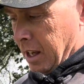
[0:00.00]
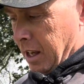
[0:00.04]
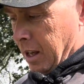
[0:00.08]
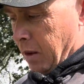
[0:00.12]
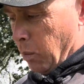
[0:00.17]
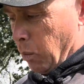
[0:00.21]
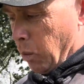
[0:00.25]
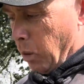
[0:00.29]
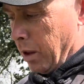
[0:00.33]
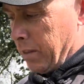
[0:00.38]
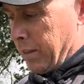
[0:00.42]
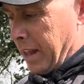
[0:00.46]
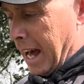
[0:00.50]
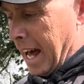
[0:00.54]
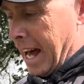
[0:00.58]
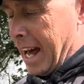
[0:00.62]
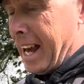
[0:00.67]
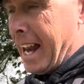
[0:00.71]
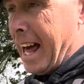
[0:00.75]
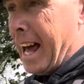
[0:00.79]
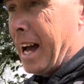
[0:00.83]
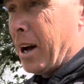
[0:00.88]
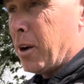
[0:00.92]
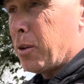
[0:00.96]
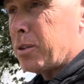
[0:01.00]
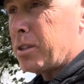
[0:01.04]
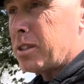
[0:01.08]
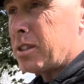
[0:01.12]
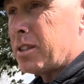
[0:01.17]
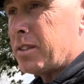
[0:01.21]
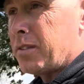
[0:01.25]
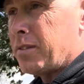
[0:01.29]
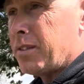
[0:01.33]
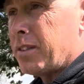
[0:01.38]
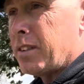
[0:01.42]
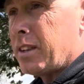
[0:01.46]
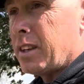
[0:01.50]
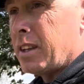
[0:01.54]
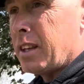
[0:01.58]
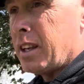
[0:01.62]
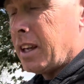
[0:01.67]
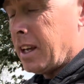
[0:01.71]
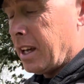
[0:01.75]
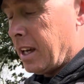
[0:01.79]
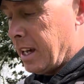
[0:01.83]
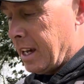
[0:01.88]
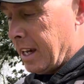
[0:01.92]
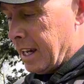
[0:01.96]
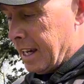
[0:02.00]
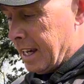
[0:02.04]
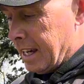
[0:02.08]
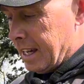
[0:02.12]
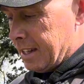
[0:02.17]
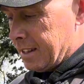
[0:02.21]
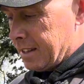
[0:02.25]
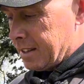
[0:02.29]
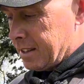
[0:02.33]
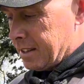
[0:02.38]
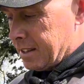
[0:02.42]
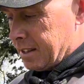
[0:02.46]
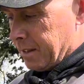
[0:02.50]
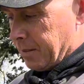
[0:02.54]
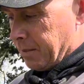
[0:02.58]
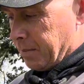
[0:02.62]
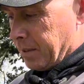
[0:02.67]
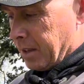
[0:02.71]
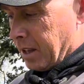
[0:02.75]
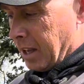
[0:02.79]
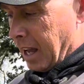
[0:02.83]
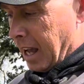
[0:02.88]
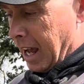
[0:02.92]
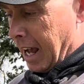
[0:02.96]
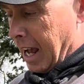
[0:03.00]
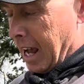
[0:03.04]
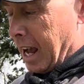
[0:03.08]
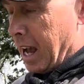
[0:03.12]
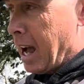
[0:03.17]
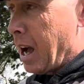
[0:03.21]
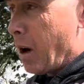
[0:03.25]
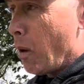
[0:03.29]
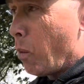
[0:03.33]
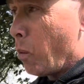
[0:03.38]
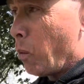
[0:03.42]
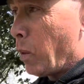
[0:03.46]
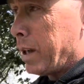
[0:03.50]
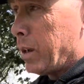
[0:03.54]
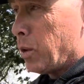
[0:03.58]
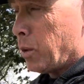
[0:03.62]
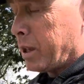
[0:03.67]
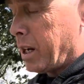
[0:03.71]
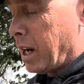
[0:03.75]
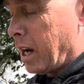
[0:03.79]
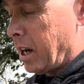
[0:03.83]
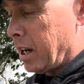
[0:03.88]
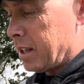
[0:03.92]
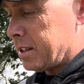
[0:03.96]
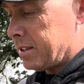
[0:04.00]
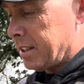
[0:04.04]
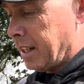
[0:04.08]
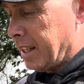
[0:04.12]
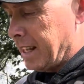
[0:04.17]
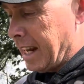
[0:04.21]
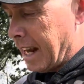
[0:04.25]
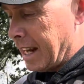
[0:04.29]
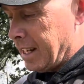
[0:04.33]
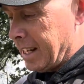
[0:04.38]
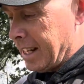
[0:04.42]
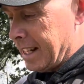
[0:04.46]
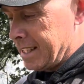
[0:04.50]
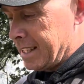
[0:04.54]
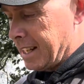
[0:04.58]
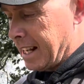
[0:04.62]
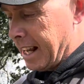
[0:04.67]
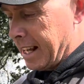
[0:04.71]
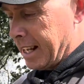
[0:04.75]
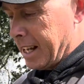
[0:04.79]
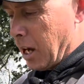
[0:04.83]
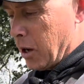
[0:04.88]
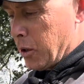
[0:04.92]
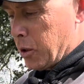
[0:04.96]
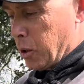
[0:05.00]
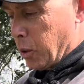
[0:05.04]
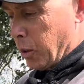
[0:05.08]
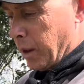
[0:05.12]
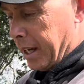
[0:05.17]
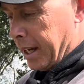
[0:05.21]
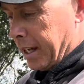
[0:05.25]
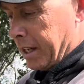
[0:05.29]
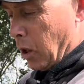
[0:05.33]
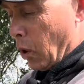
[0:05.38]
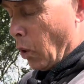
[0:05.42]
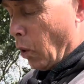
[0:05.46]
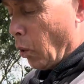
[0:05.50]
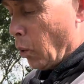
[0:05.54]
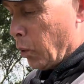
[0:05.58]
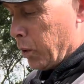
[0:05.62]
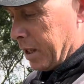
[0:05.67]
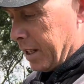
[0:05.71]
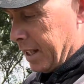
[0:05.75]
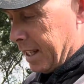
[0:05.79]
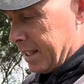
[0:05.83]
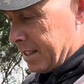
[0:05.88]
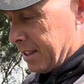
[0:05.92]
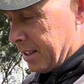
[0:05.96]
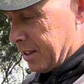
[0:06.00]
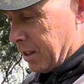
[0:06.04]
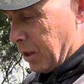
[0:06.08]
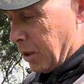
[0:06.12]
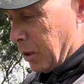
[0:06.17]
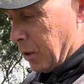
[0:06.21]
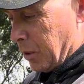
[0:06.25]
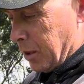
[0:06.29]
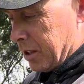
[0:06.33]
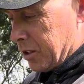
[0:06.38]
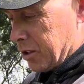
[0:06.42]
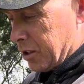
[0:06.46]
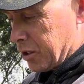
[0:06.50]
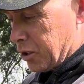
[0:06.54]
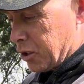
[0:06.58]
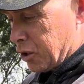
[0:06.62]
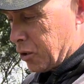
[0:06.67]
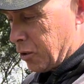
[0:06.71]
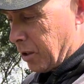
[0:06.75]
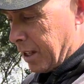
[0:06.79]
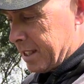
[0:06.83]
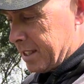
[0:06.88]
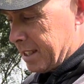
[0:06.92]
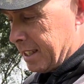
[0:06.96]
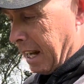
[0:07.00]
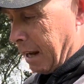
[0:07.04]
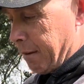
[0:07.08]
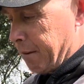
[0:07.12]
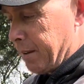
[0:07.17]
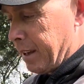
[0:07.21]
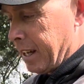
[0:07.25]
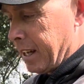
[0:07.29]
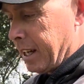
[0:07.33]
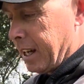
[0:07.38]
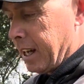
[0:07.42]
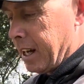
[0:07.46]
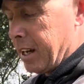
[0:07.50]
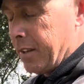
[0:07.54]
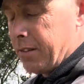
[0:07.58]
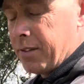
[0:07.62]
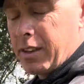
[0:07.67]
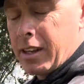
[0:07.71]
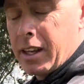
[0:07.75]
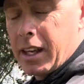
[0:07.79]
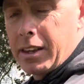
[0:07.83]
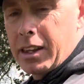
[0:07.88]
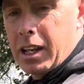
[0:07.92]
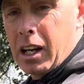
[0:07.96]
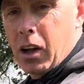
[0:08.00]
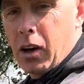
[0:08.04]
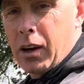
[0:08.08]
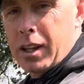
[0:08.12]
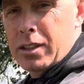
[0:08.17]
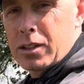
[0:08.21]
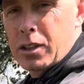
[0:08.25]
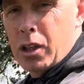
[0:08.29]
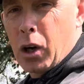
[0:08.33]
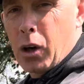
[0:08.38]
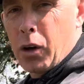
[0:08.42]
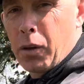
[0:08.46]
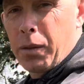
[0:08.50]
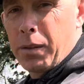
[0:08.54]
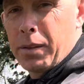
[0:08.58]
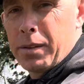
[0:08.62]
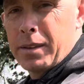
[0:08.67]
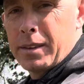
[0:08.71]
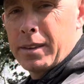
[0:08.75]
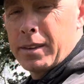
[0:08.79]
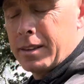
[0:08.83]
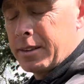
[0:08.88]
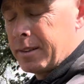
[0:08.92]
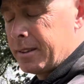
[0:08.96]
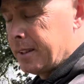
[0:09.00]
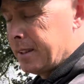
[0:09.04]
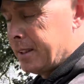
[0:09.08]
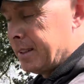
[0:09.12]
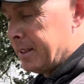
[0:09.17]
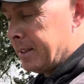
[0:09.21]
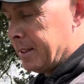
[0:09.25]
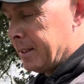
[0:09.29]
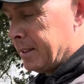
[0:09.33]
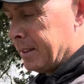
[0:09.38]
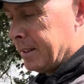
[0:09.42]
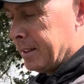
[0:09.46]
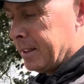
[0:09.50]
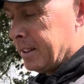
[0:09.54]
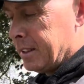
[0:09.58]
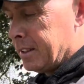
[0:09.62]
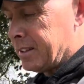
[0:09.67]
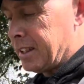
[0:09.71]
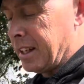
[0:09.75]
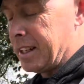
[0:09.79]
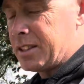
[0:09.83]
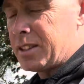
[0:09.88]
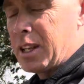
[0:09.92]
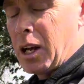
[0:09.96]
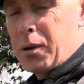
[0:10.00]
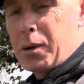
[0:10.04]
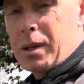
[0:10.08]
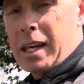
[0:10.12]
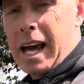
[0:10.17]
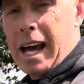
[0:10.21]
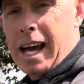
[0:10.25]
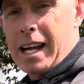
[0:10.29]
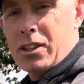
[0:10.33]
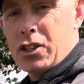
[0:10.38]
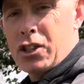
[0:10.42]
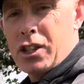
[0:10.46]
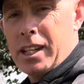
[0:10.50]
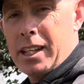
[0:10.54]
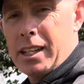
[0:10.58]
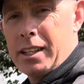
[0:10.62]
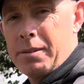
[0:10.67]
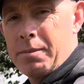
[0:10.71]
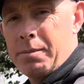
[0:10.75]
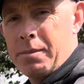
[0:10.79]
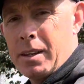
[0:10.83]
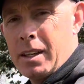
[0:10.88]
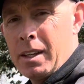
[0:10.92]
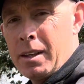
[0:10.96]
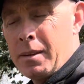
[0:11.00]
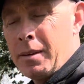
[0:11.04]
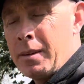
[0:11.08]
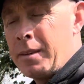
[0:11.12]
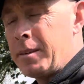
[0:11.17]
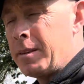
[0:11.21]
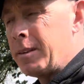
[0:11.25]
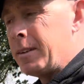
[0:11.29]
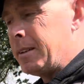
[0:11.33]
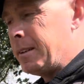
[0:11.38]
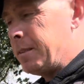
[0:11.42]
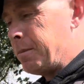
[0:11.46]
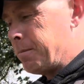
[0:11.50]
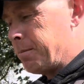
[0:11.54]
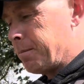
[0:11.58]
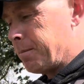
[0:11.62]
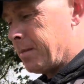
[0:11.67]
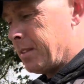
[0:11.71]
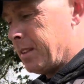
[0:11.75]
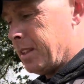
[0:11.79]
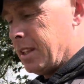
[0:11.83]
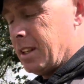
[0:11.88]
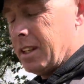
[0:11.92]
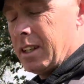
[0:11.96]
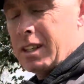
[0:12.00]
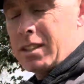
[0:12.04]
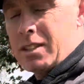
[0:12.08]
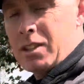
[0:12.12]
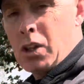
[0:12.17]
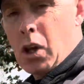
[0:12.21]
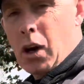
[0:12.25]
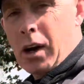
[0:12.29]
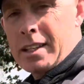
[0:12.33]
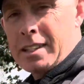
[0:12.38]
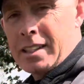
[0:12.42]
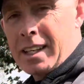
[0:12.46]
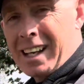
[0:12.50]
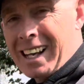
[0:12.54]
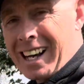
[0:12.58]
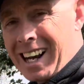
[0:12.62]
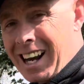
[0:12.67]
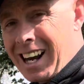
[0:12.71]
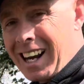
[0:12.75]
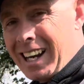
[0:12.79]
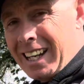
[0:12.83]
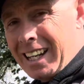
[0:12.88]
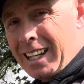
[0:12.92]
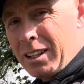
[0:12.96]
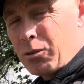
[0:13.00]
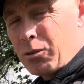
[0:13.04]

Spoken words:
What that allows is, when you're casting and you need to let go quick, all you need to do is just straighten that finger and the line's gone. So there's no catching, it's nice and clean